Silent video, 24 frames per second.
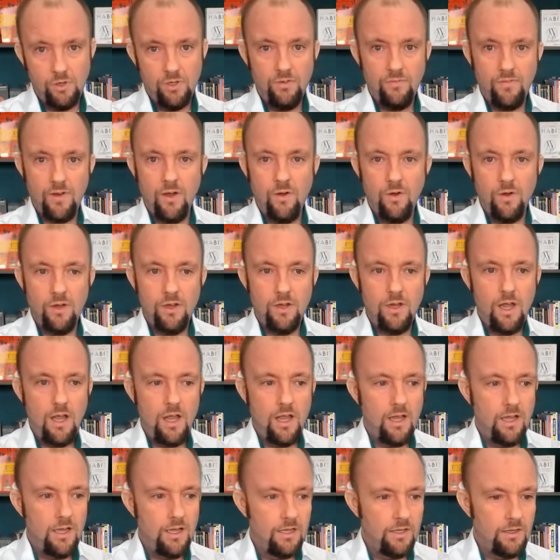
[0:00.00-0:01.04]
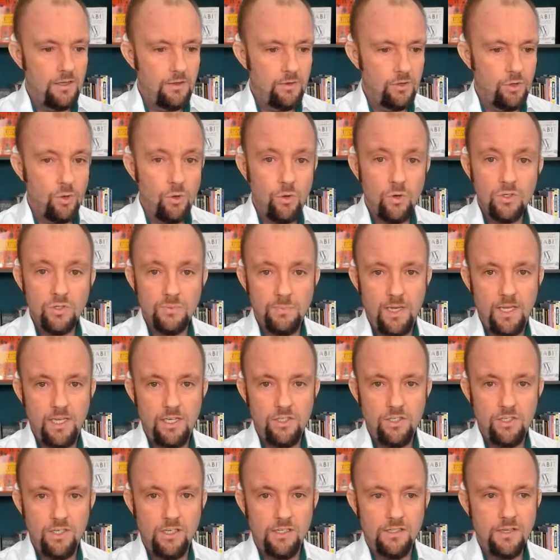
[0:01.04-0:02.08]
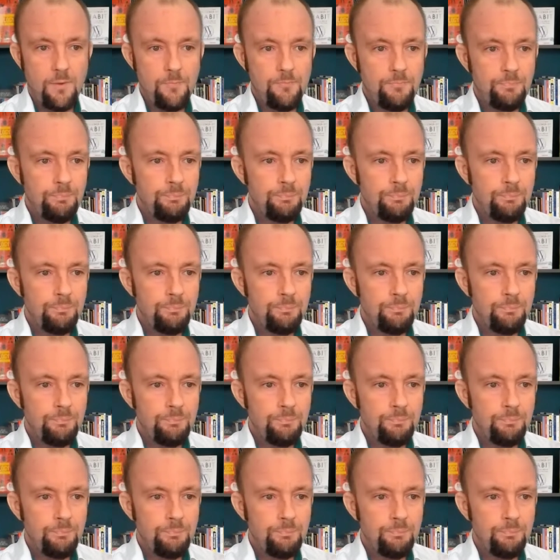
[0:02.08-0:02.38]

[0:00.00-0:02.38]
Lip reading: of our course pages,